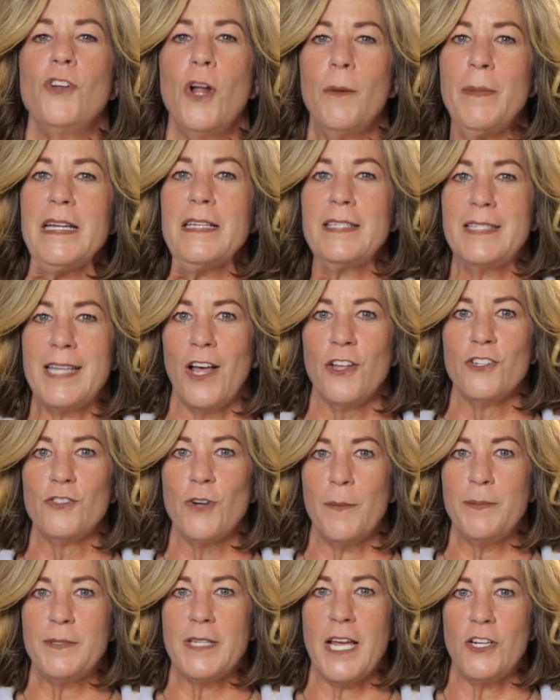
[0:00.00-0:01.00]
know how many sales
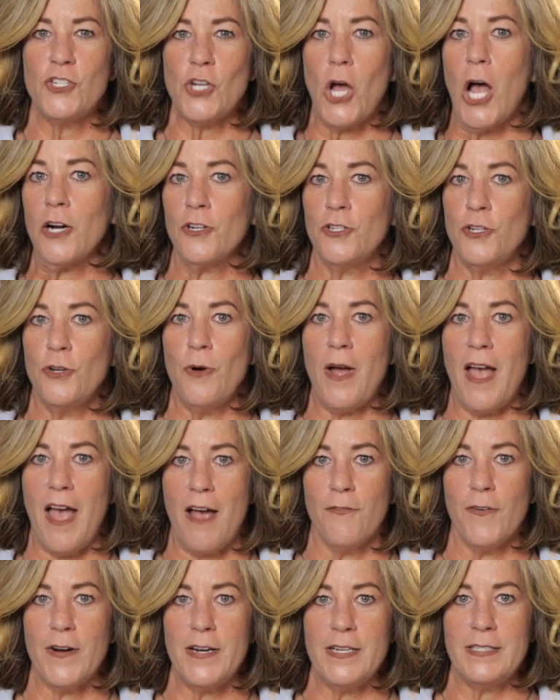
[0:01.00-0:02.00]
reps they talk to
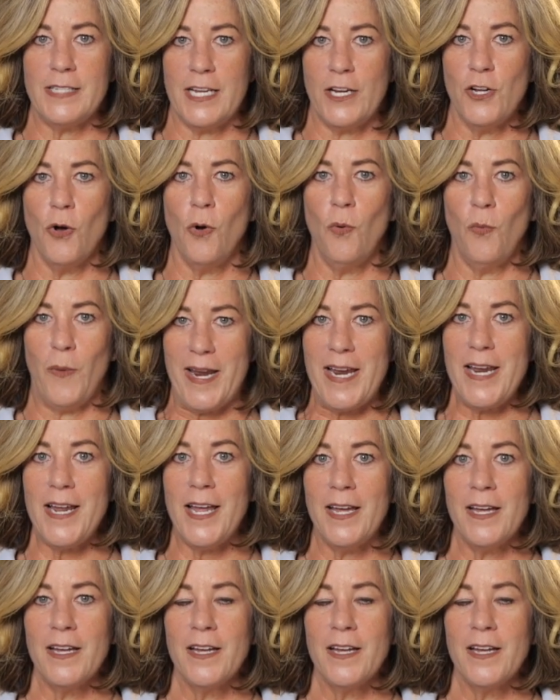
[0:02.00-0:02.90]
every single week?